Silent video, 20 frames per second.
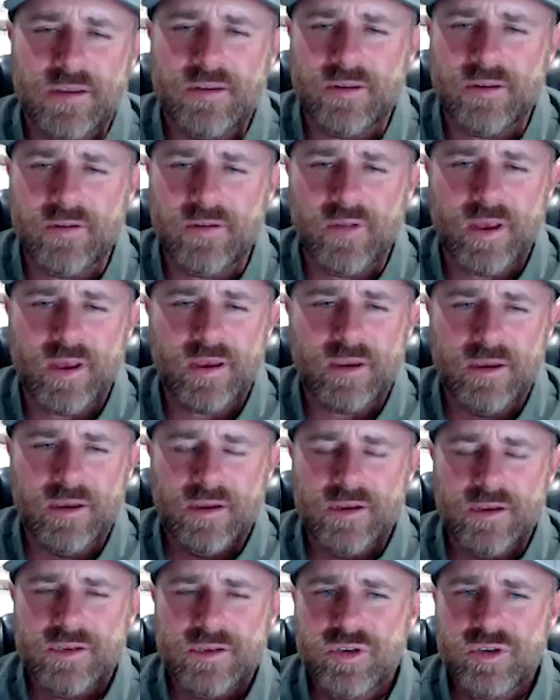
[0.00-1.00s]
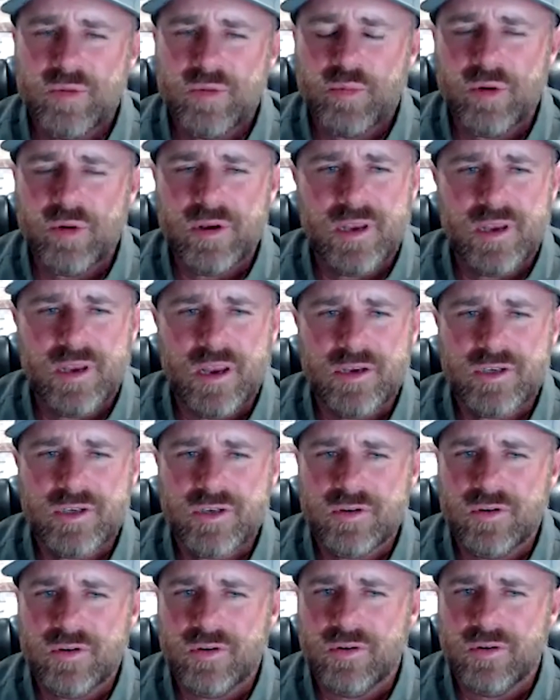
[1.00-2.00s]
it to you. Like super
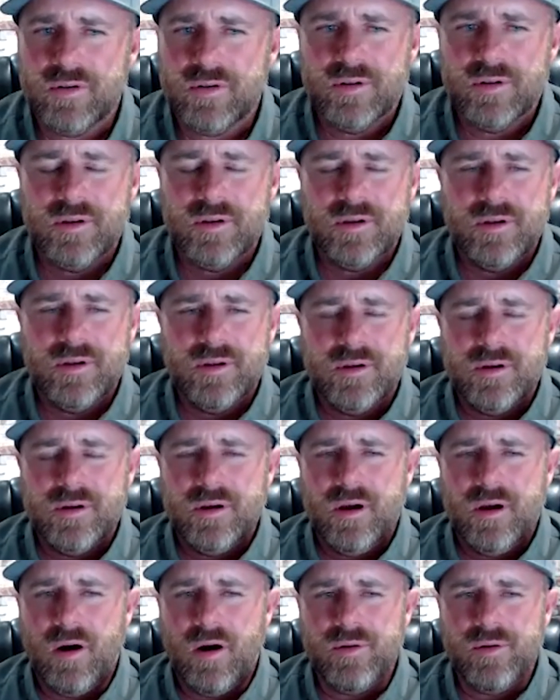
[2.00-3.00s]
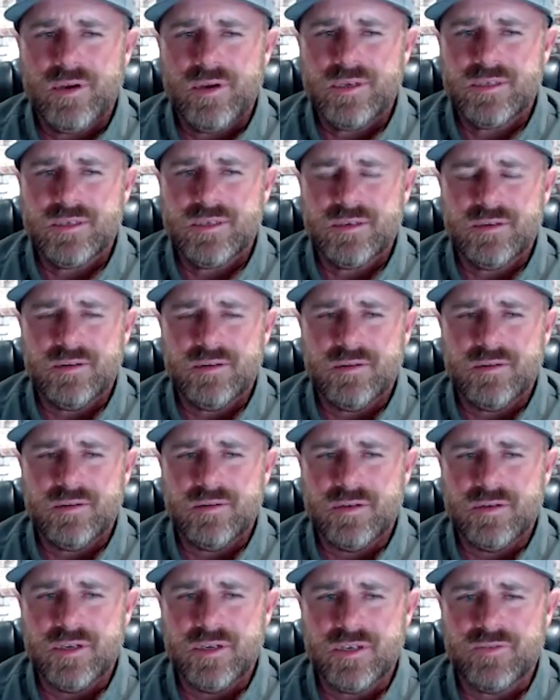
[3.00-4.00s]
intentional, always
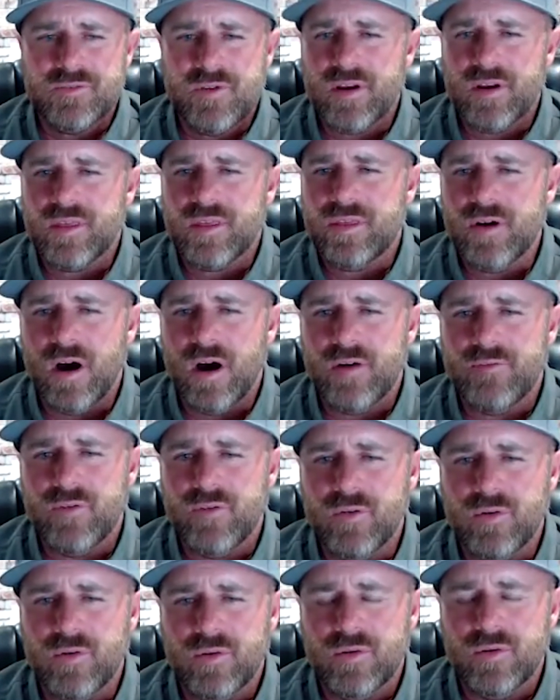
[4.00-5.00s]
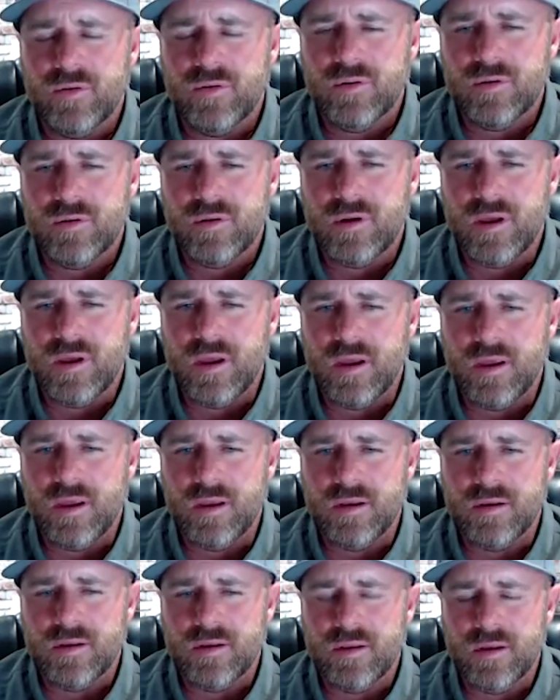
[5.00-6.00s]
just very thoughtful.
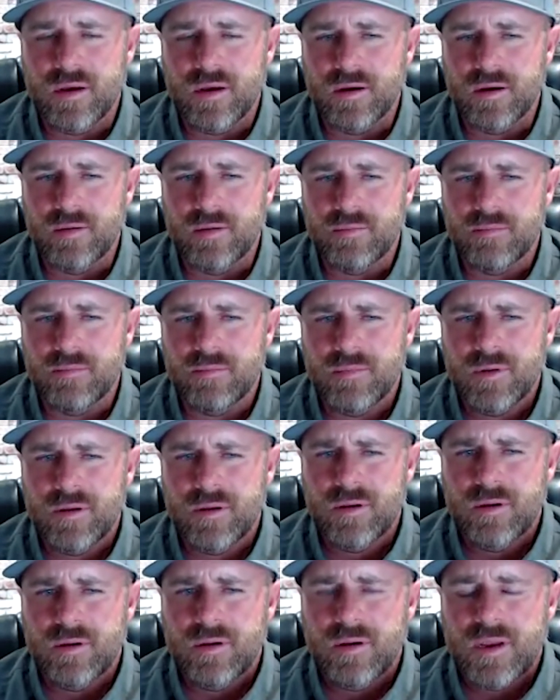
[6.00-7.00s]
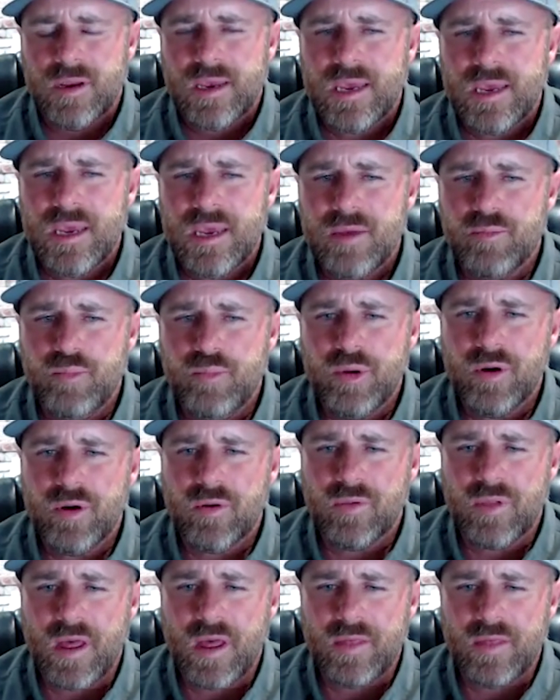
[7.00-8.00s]
And he
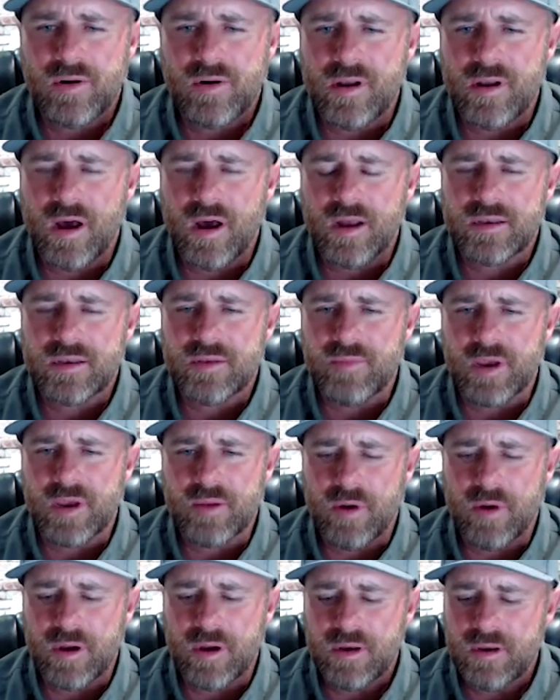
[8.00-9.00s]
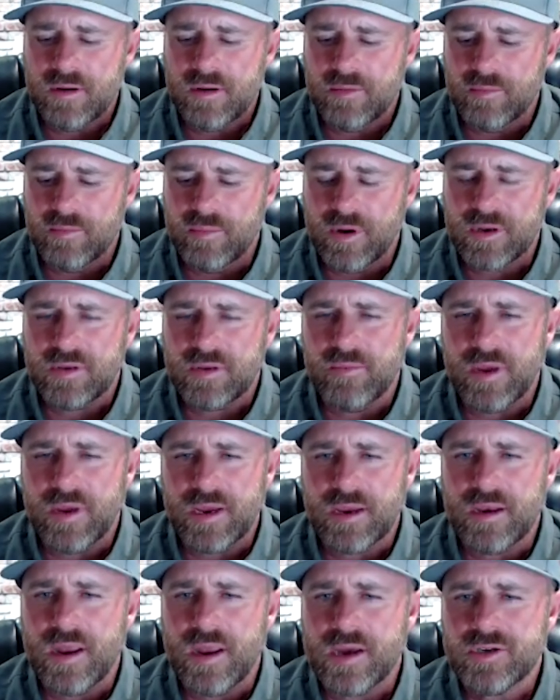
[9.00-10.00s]
built leather not to make money, but to make
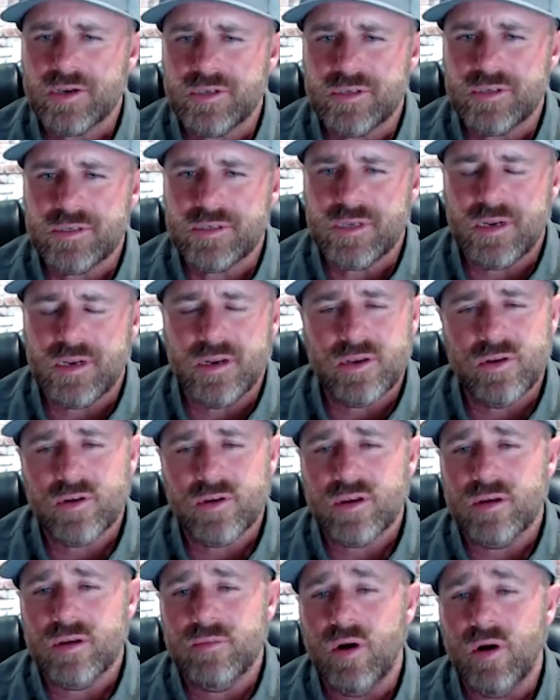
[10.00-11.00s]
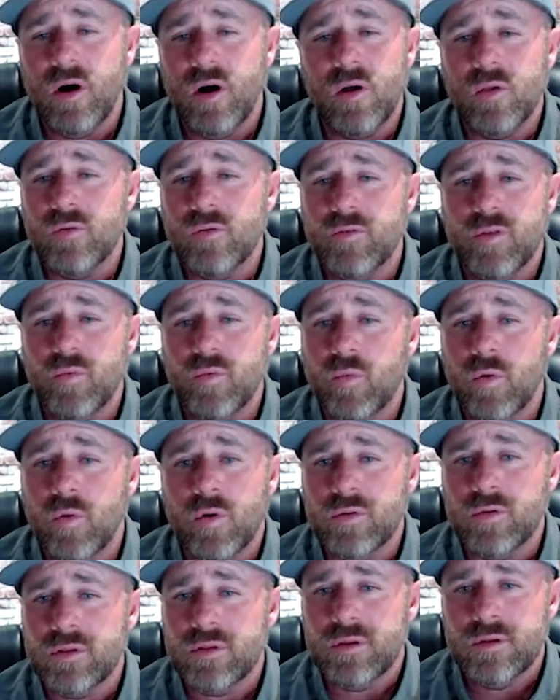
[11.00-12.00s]
connections. And it took him all over the
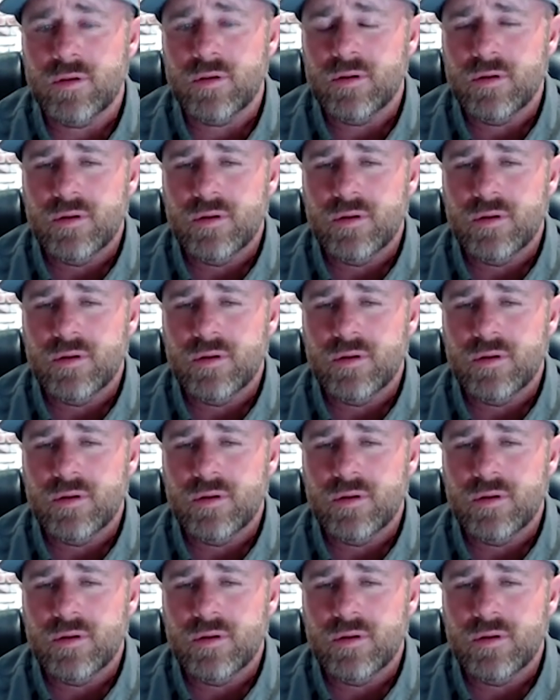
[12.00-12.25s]
world.